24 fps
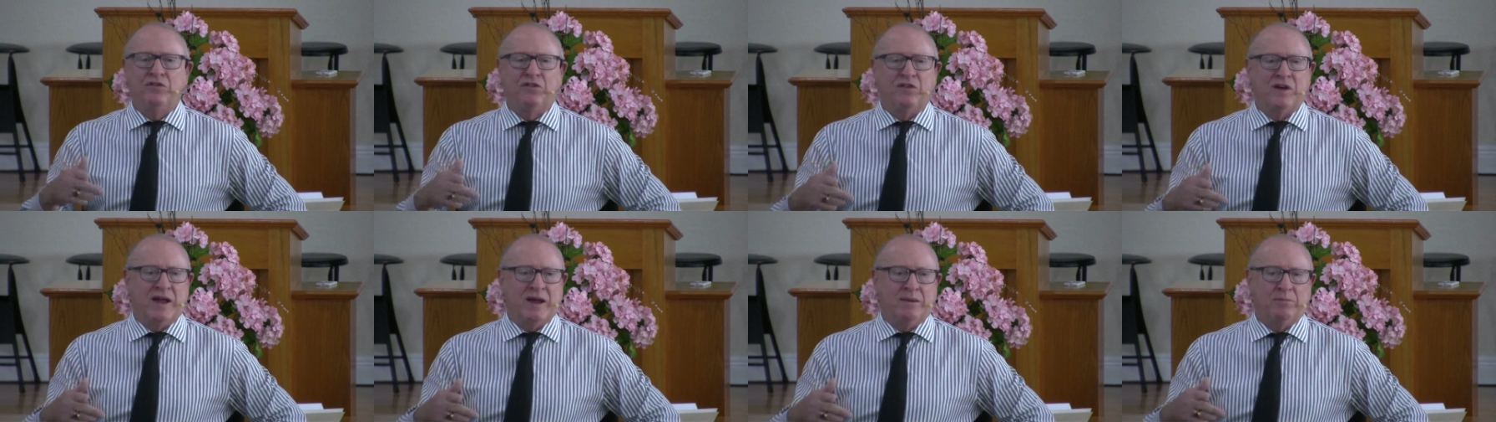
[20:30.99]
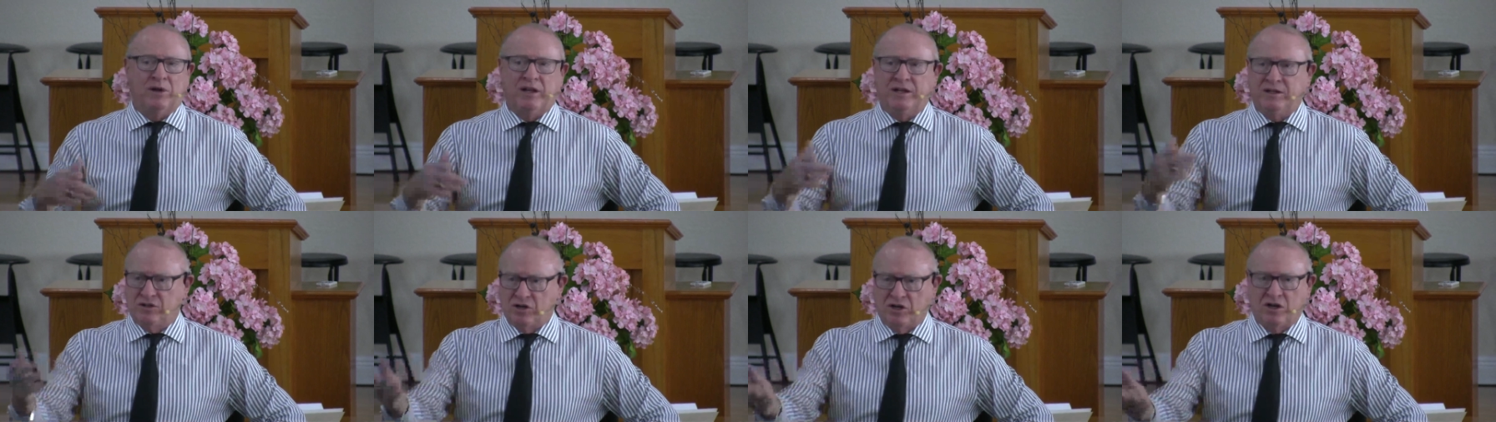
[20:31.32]

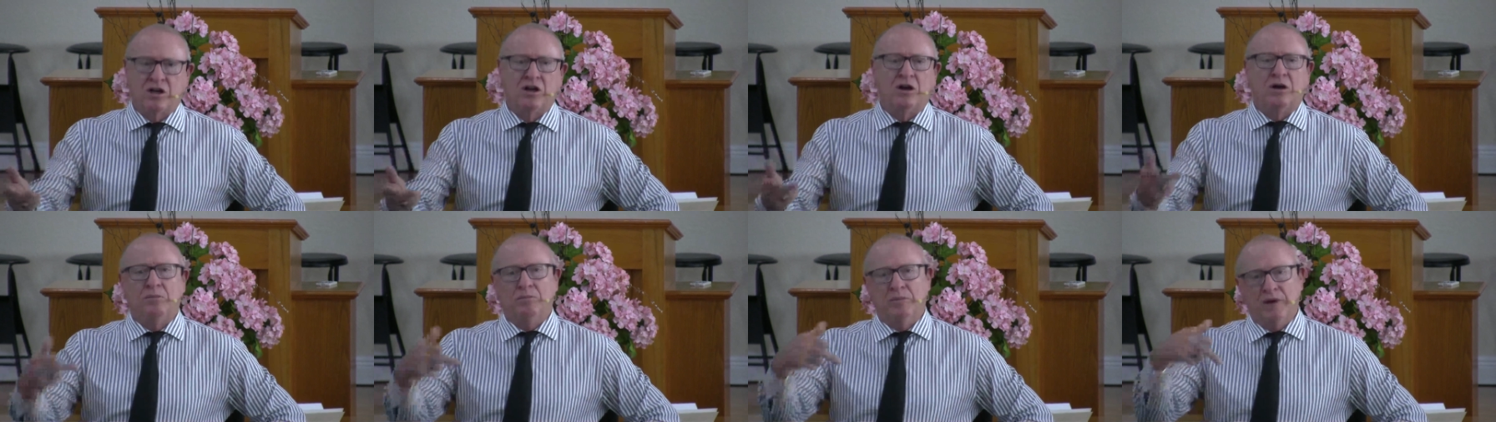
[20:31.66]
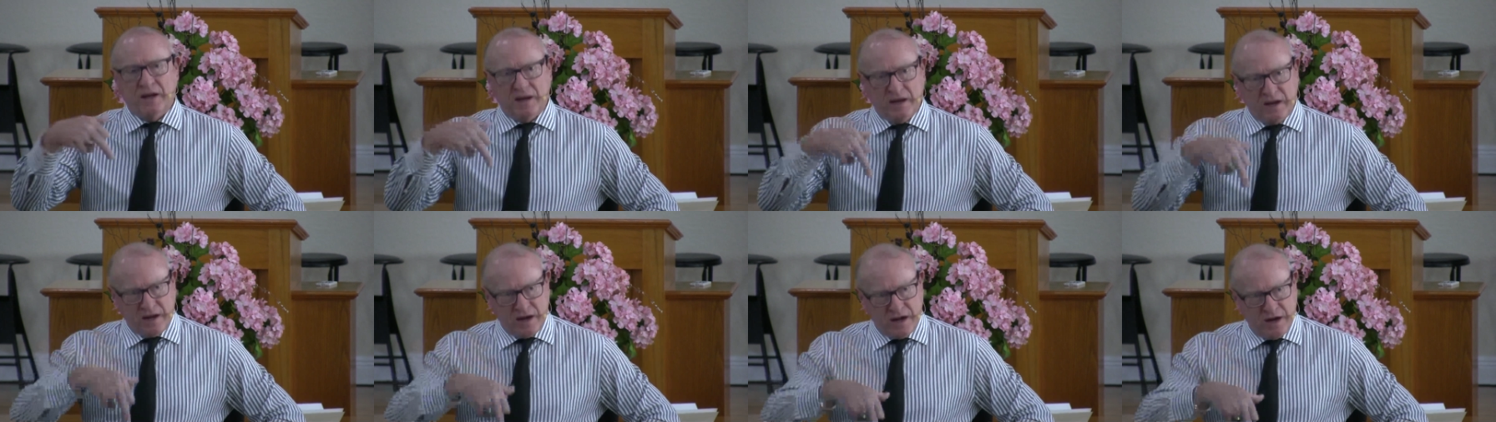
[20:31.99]
family to come
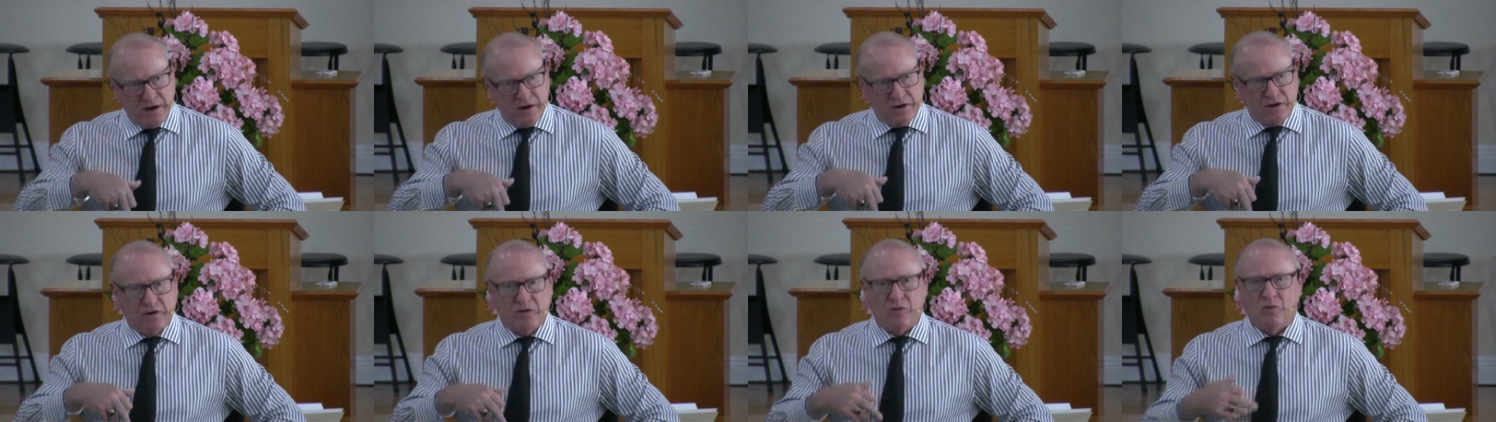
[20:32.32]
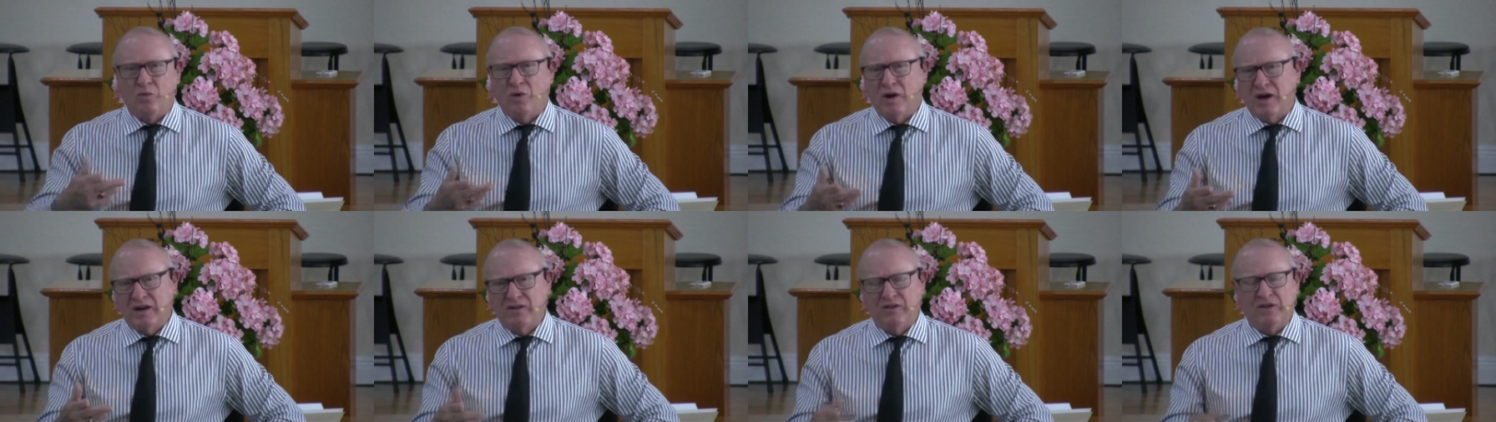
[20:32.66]
here.
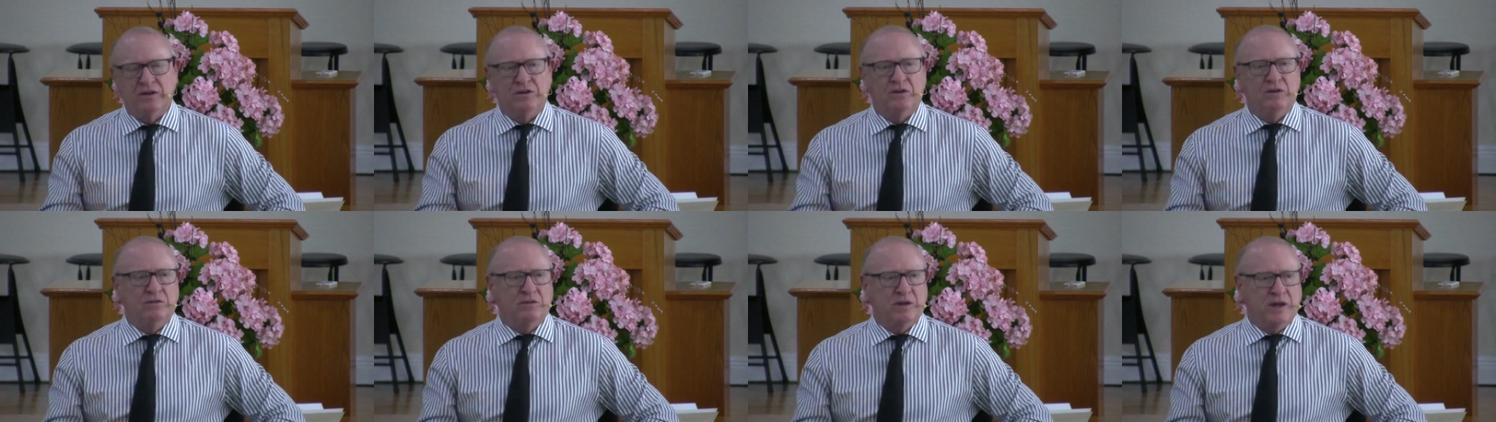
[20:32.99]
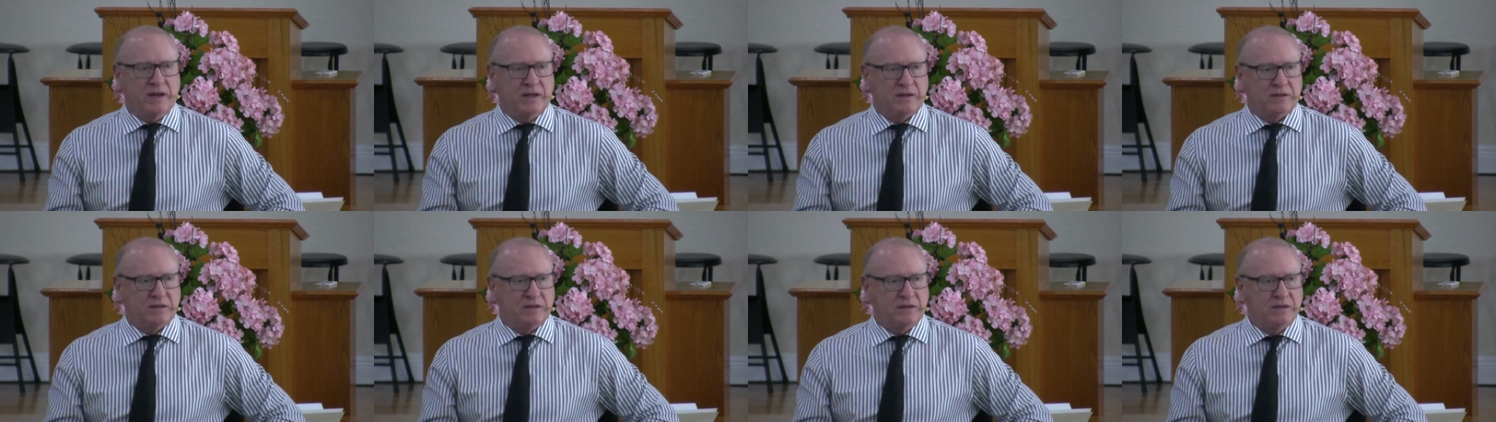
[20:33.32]
Why do they do
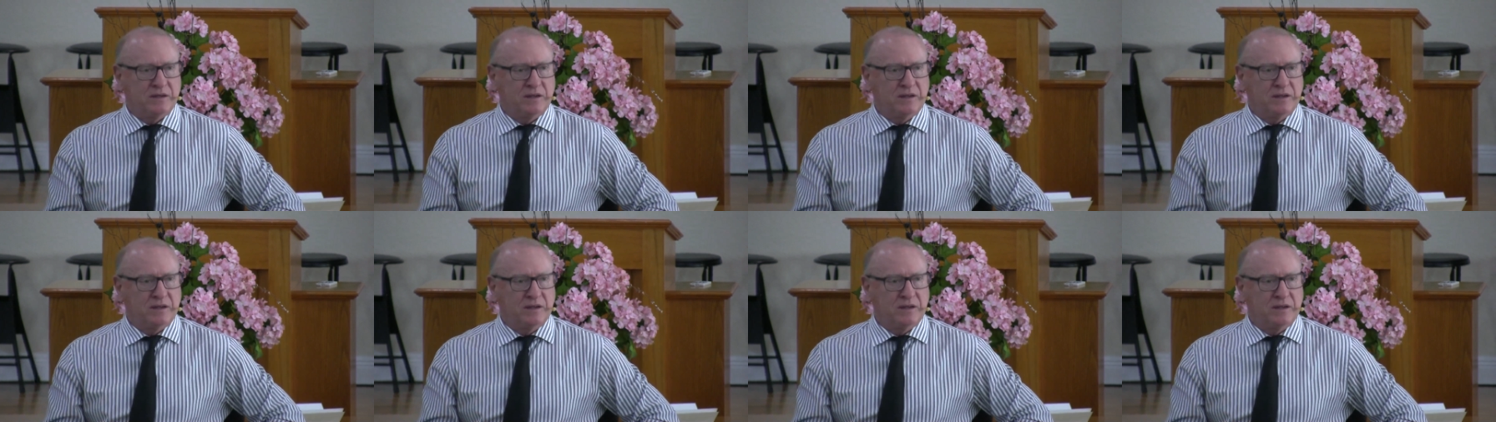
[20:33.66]
that?